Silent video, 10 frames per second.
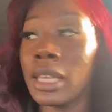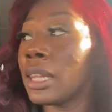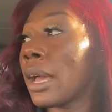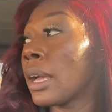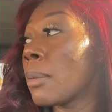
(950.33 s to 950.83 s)

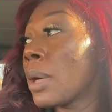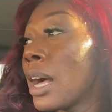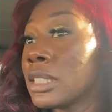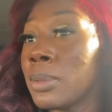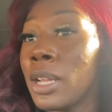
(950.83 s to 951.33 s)
like, I'm
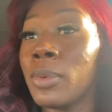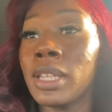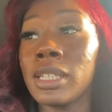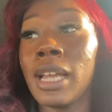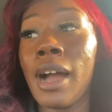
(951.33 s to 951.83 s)
contemplating
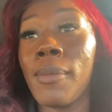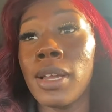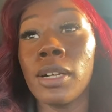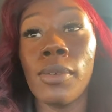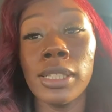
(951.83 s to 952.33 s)
whether or not I want
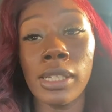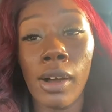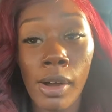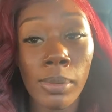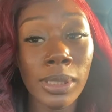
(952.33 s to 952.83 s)
to go into
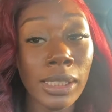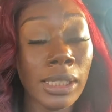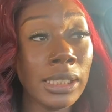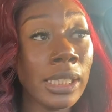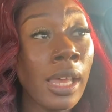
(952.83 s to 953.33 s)
Home Goods,